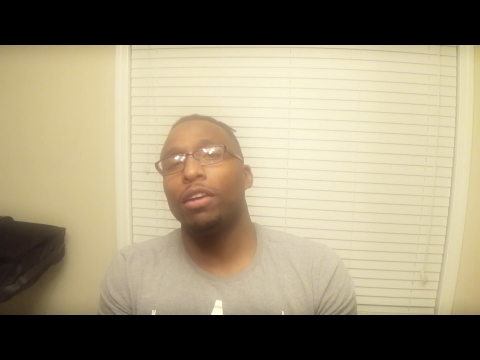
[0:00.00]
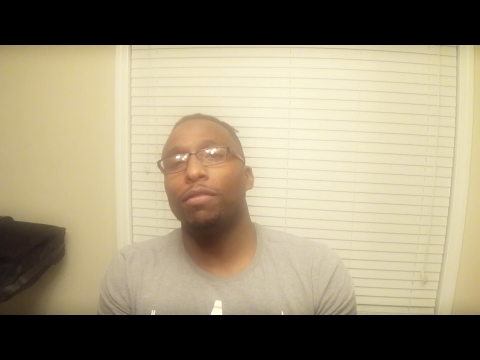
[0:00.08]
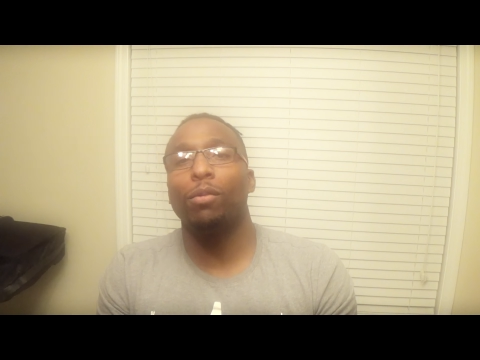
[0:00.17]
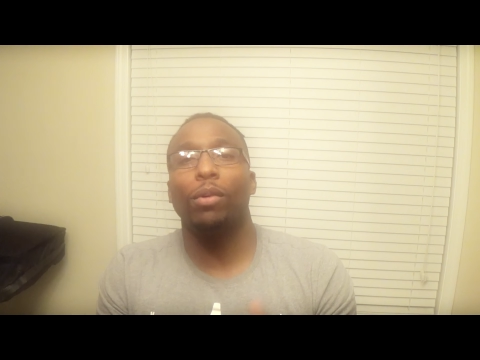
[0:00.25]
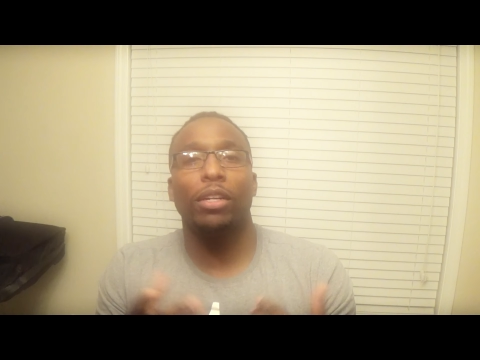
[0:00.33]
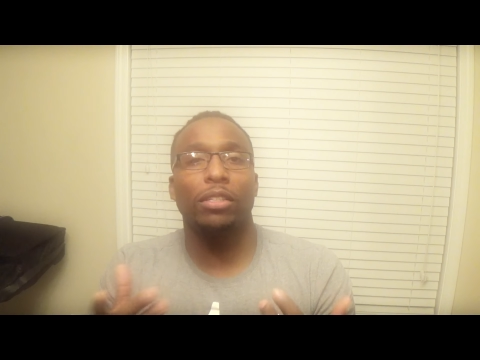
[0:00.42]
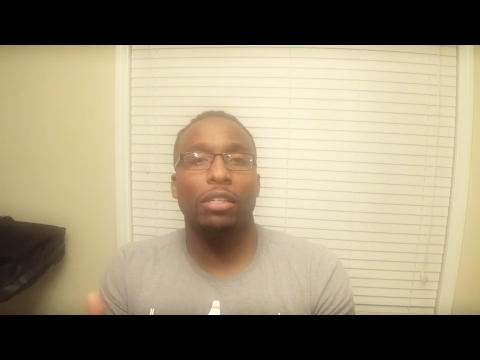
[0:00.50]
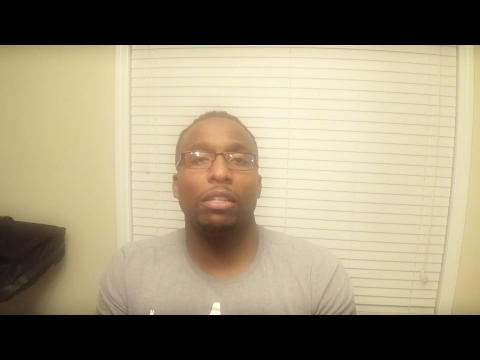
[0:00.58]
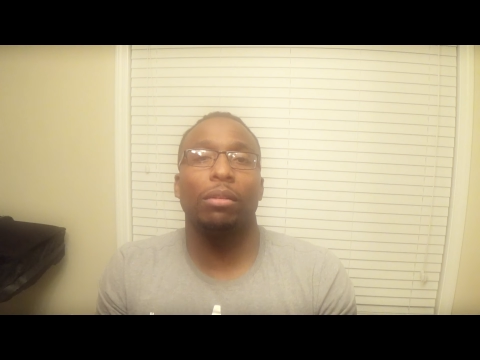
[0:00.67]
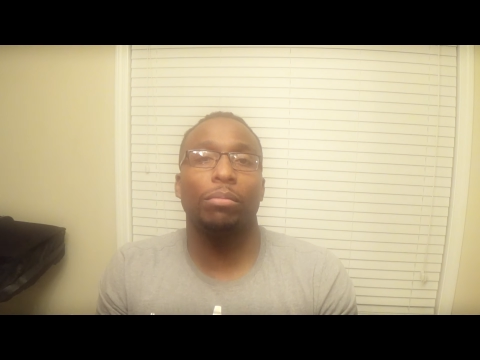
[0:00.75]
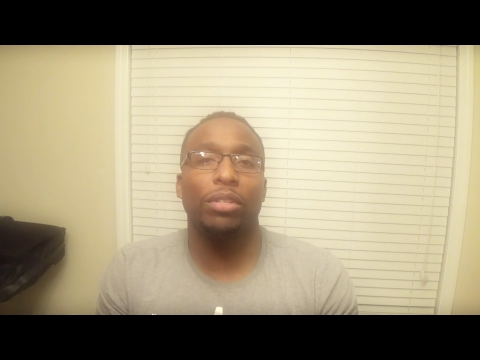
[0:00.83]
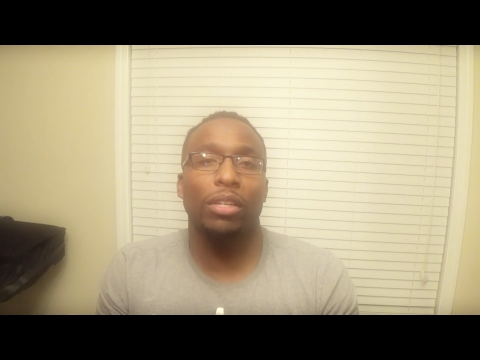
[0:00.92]
if you want to see
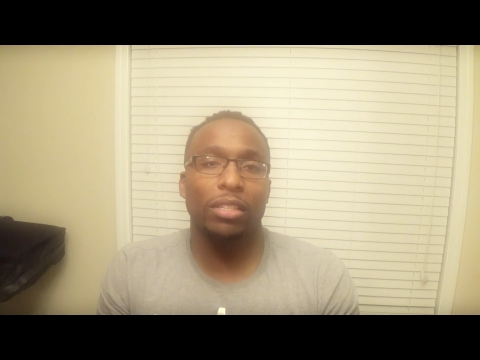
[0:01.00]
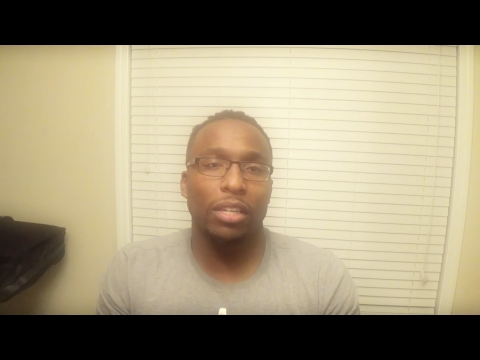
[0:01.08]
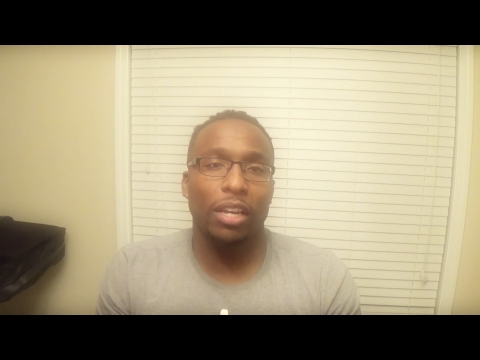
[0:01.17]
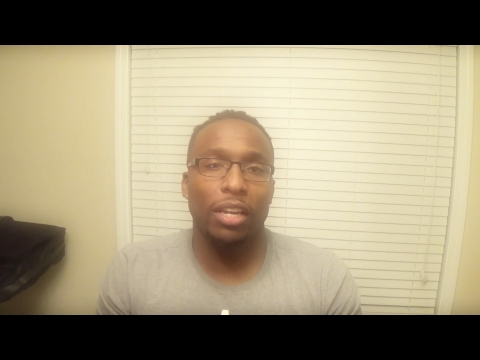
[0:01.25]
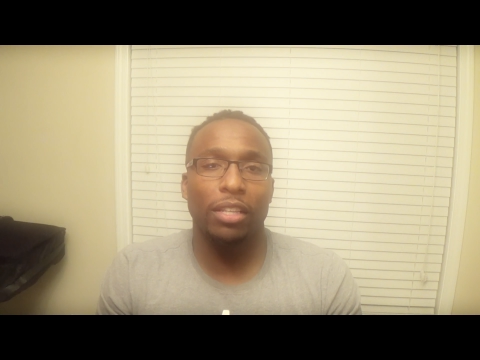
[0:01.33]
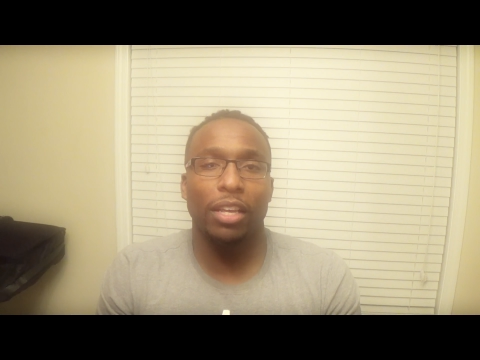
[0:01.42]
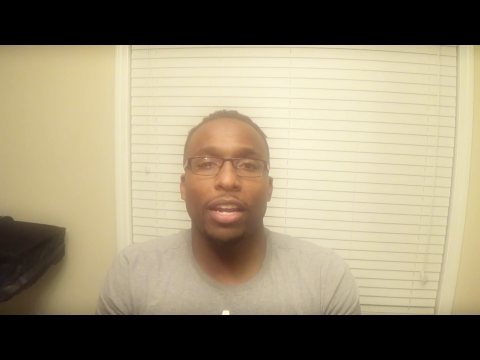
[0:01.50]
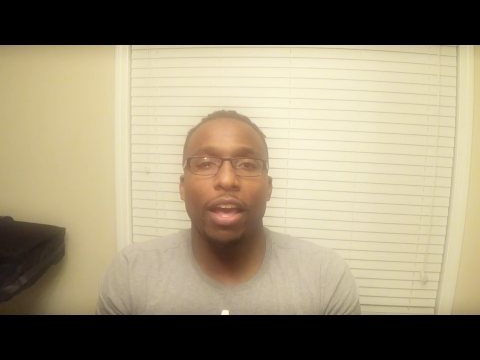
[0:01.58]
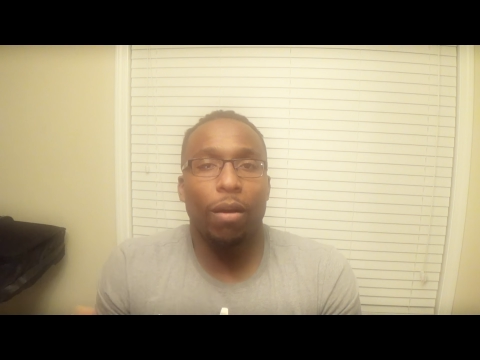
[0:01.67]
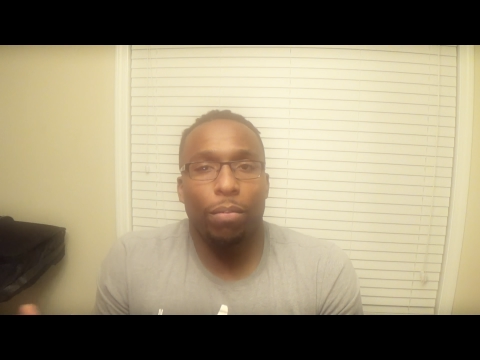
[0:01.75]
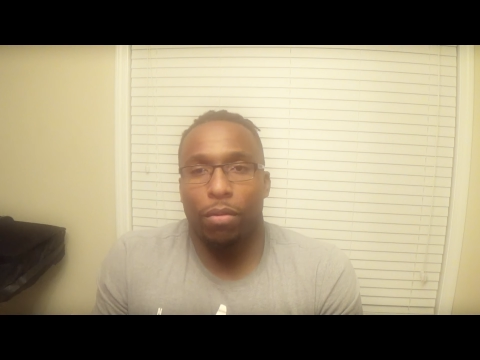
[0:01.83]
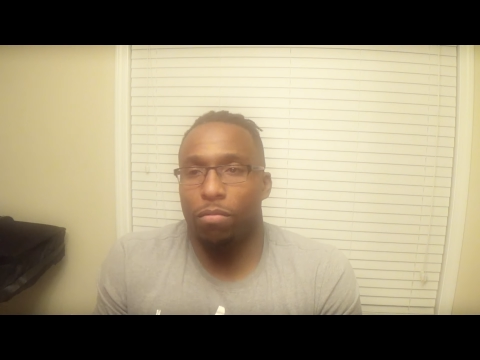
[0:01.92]
them succeed, then
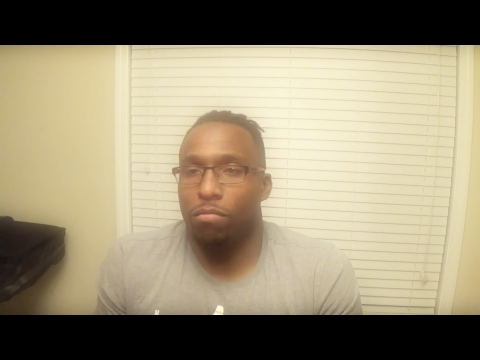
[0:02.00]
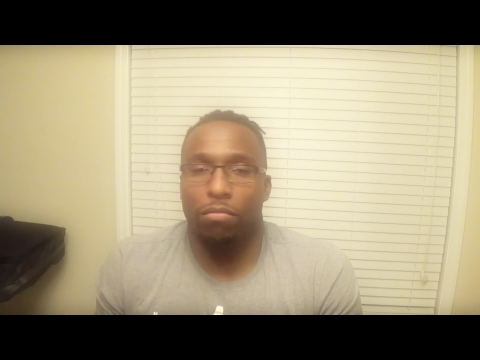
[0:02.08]
help them.